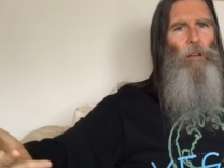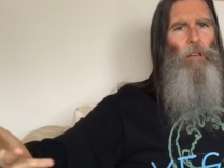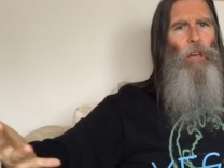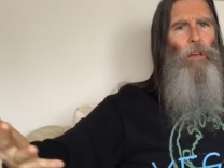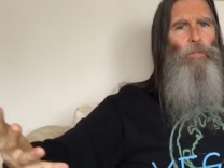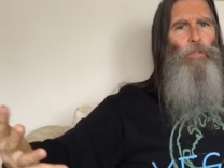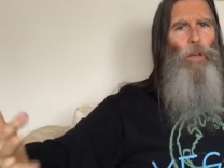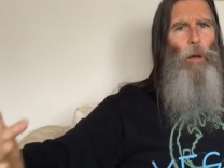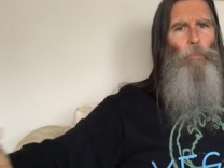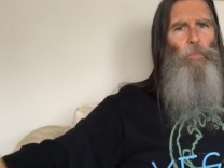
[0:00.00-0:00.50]

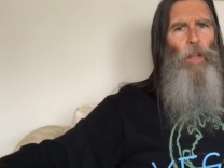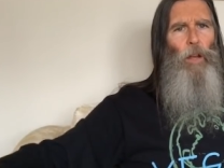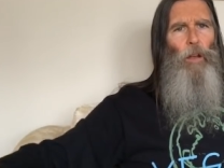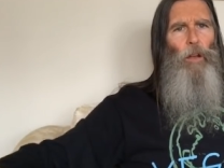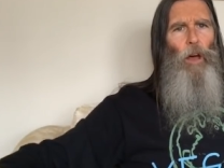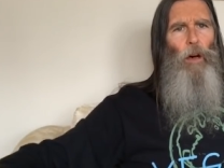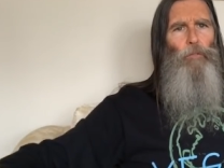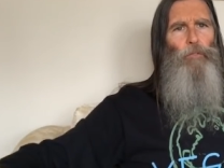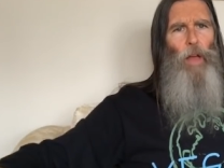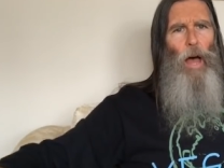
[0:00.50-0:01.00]
Give something
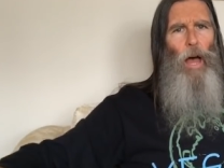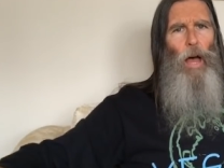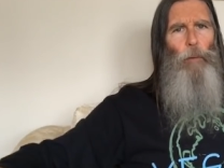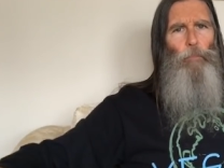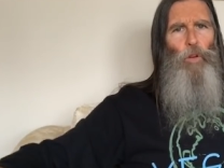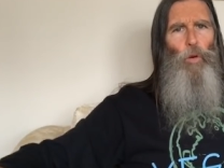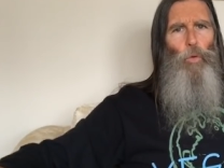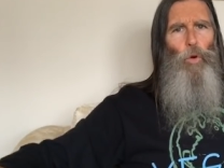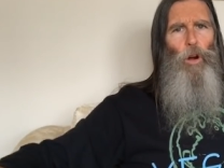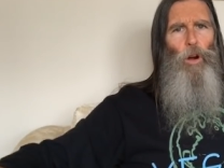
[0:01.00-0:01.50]
enough
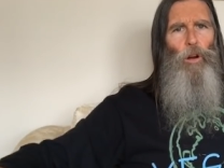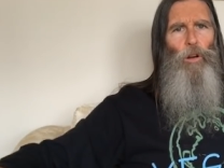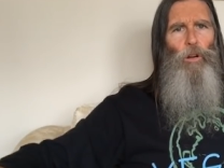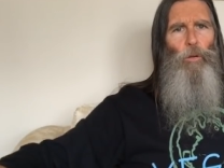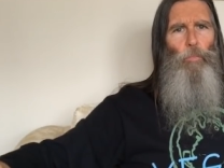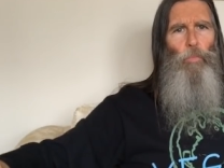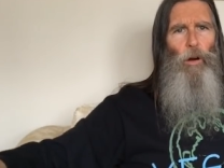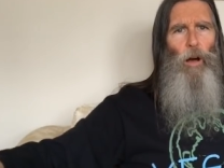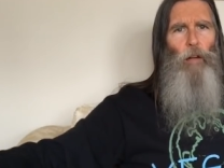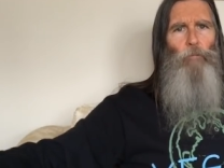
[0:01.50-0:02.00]
time to
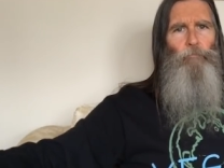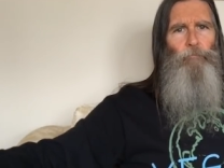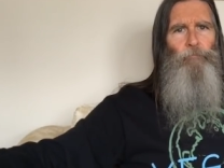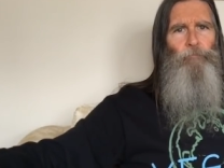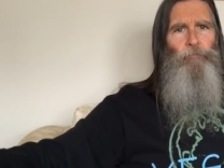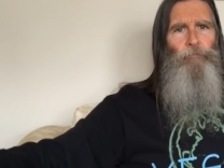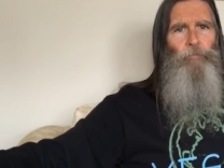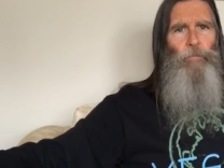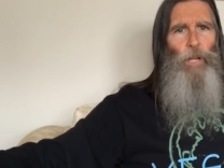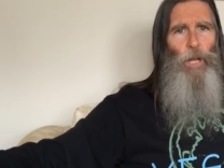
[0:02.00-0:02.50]
work, but
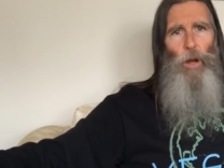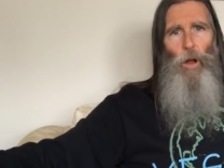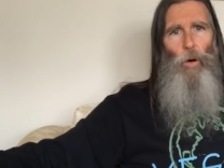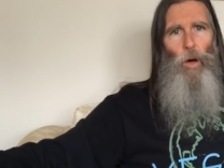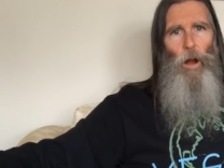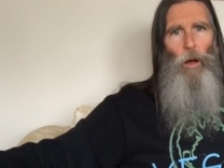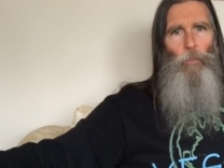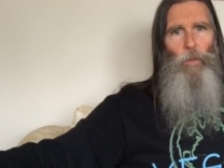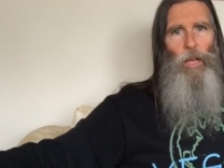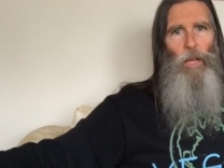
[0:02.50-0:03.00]
you know
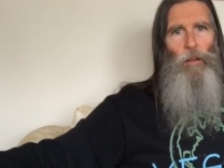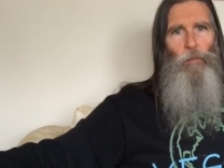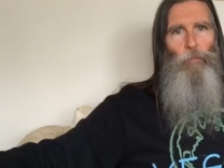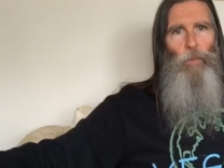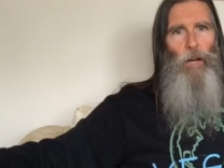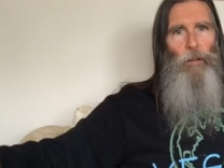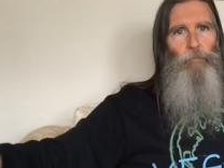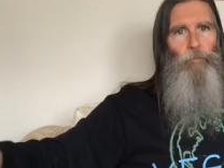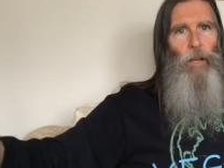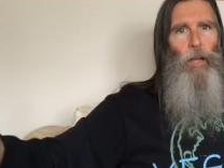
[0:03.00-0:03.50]
what I mean.
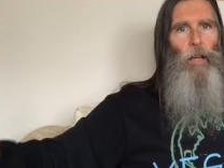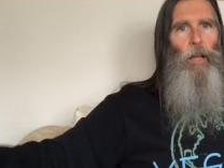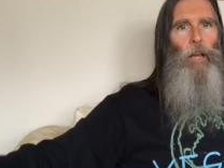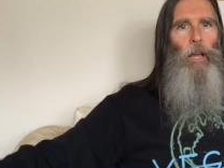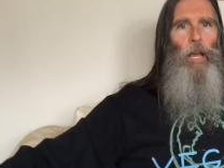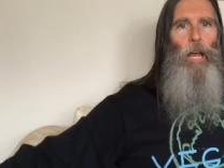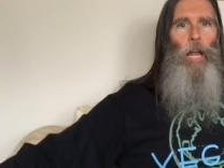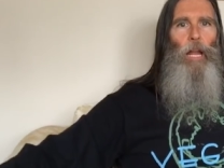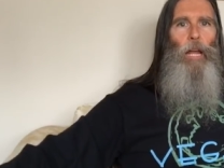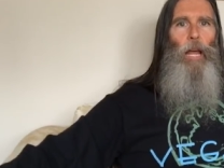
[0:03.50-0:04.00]
But
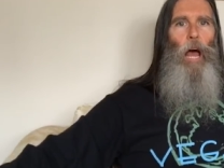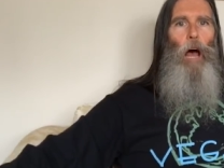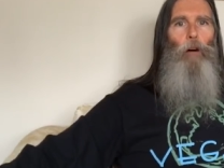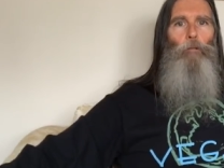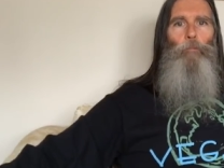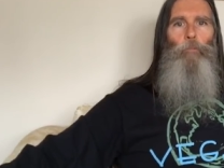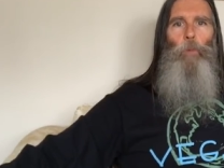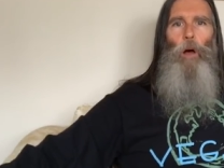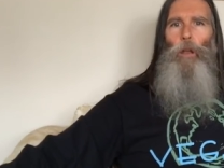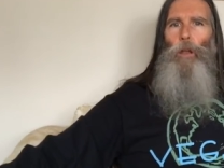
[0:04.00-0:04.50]

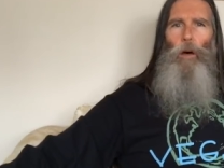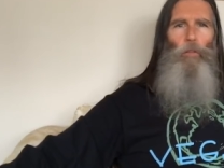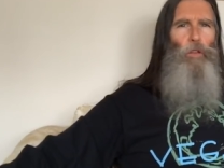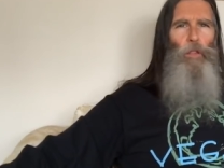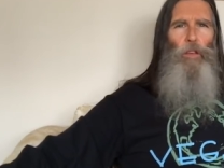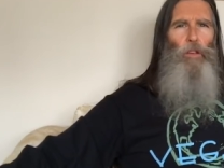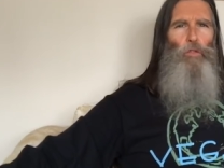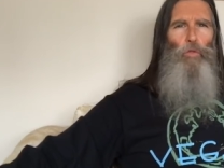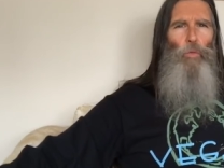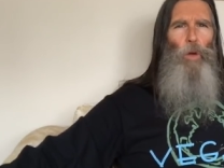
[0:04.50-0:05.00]
anyhow, enough
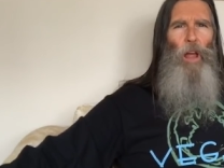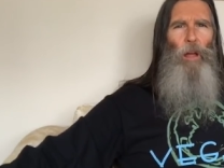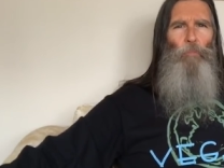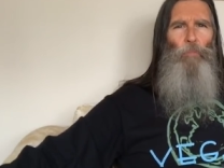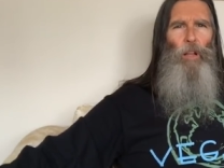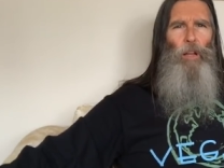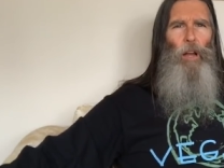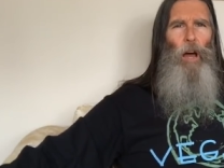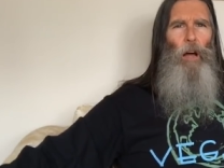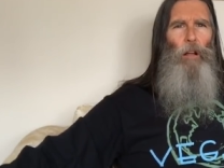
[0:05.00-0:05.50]
of these
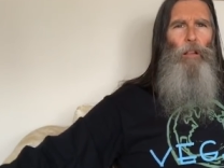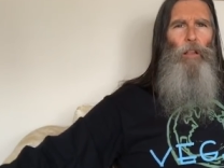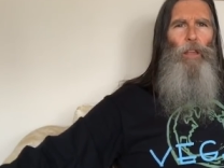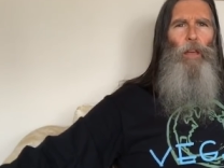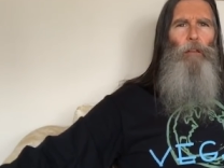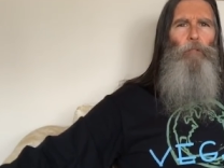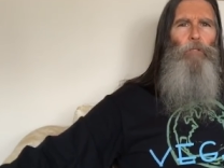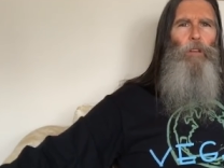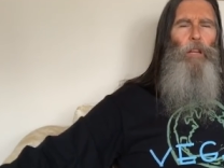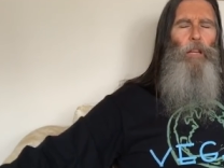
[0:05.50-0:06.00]
rambling
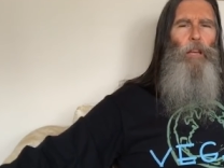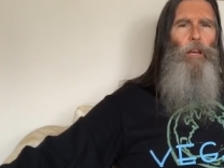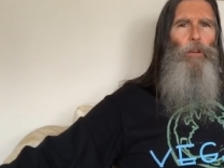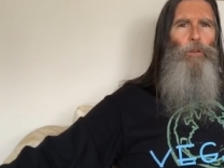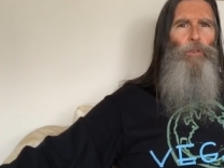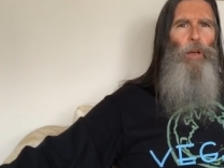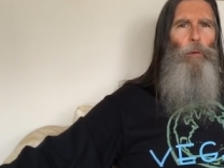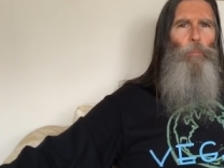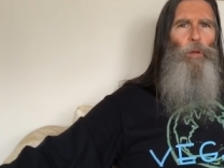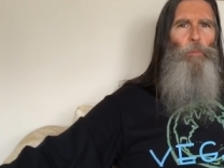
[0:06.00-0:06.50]
holiday
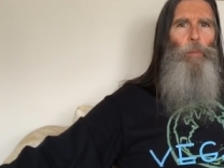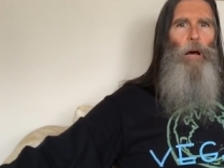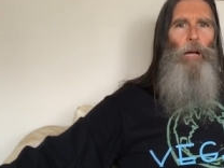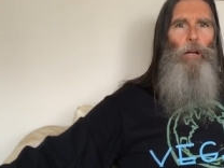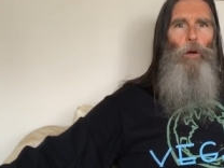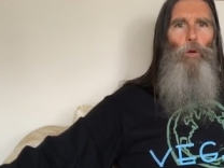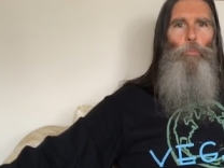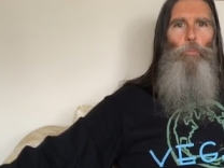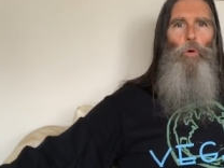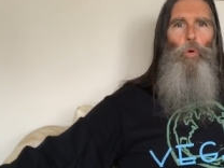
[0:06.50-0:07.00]
videos. I'll be
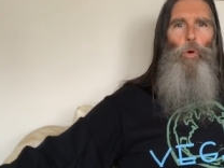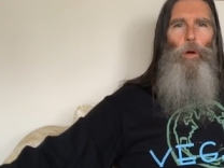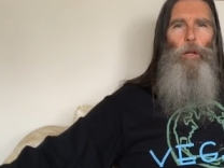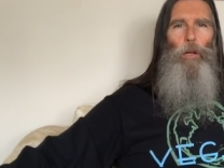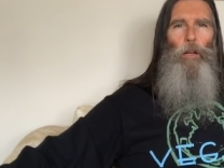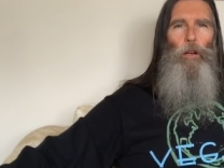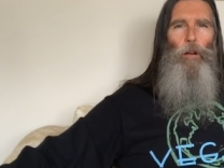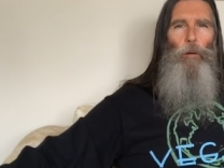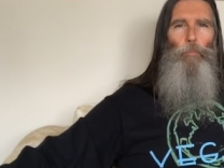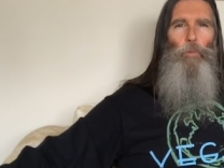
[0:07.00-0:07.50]
back on point
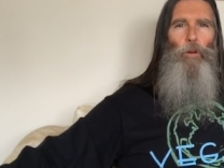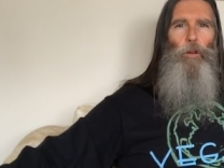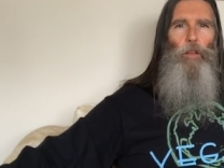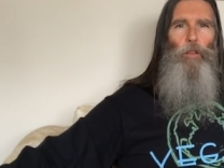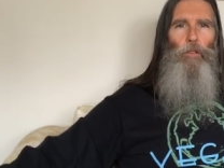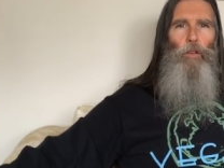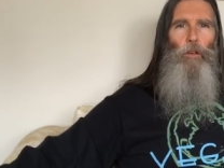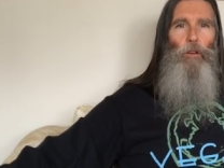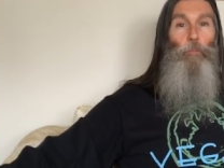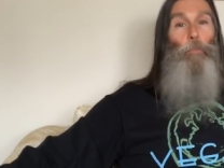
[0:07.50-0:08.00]
here pretty
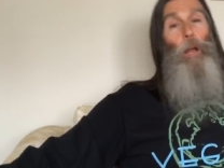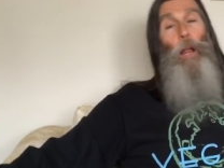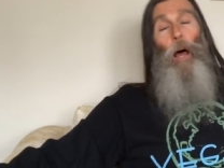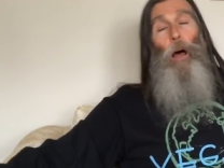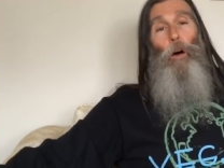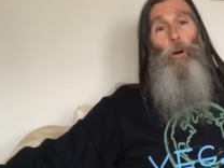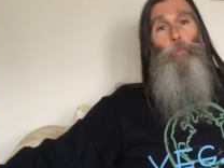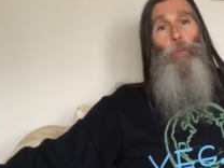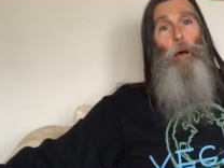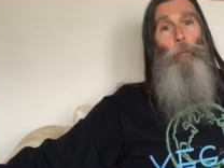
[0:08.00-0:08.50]
soon, but I
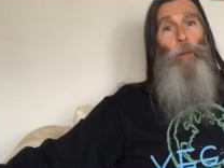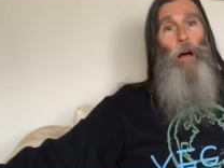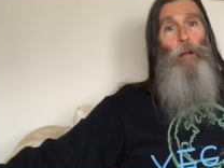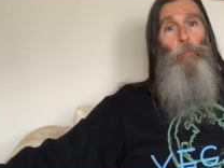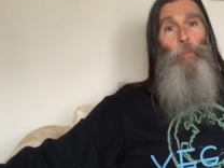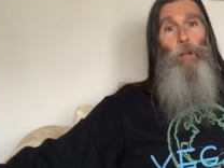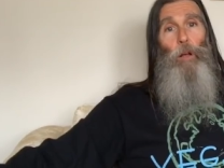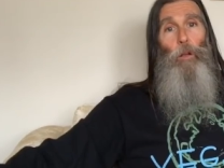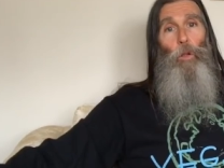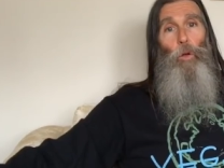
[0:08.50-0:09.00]
hope that
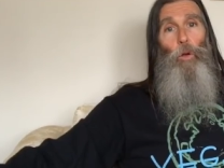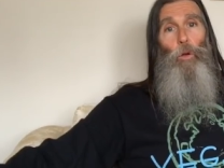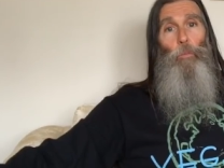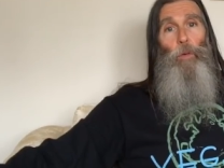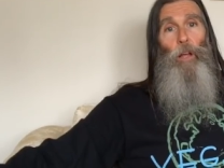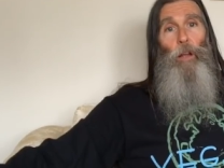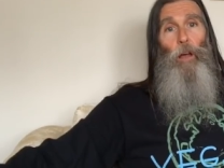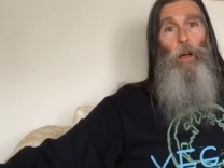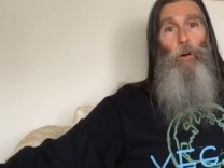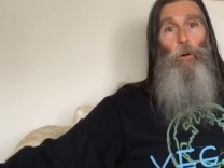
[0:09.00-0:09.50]
might be a little
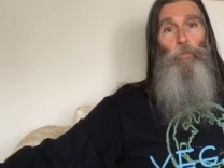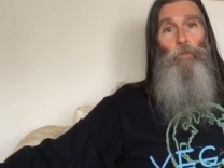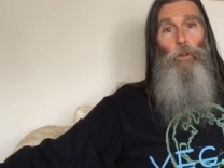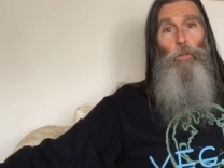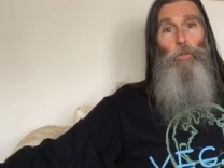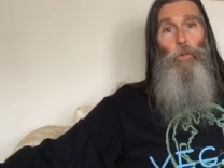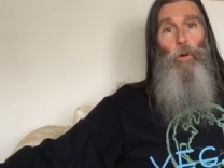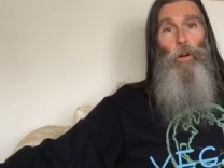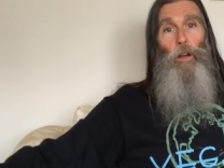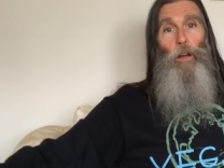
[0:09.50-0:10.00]
bit
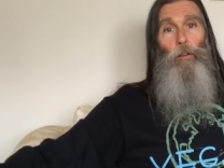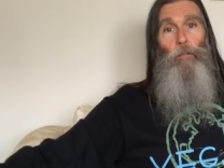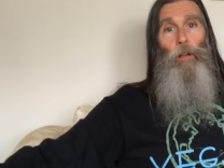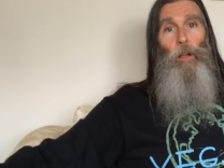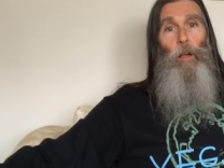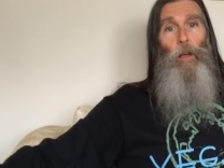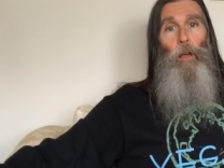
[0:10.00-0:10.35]
helpful for you.